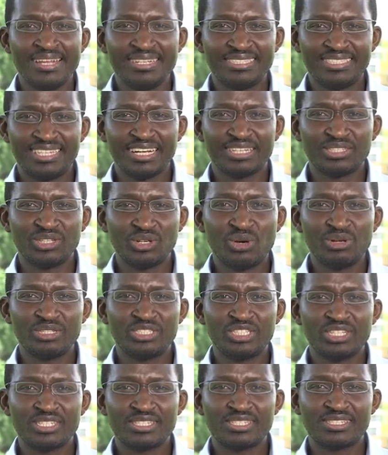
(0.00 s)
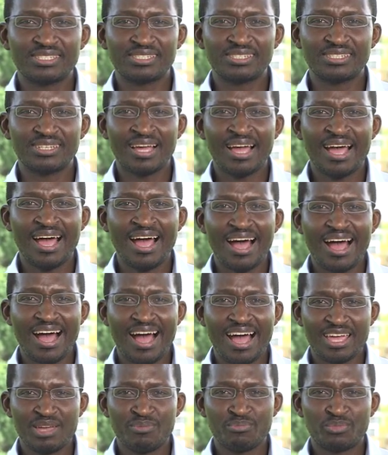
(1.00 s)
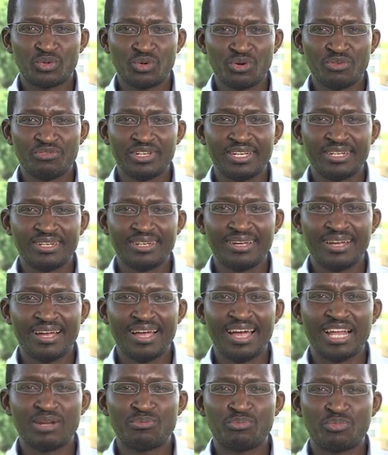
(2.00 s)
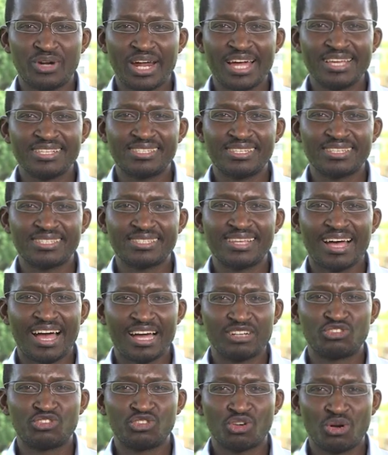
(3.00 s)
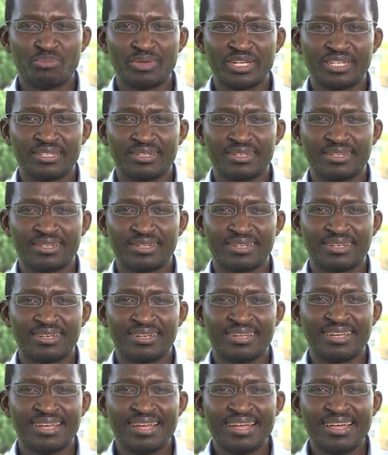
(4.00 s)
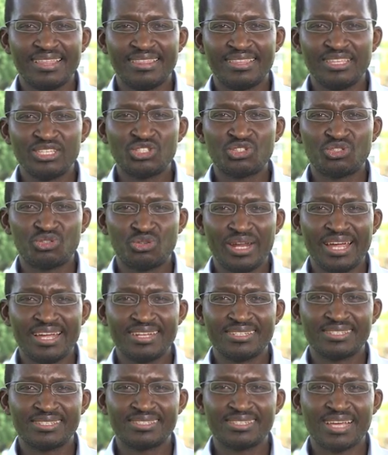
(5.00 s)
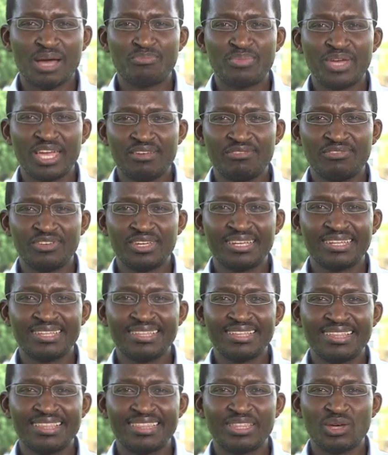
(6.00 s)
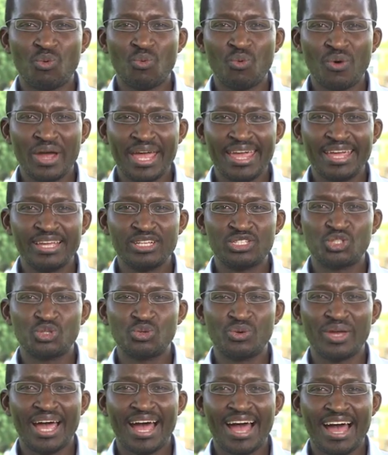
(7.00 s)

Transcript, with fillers: technologies are improving and prices are dropping. These trends are paving the way to a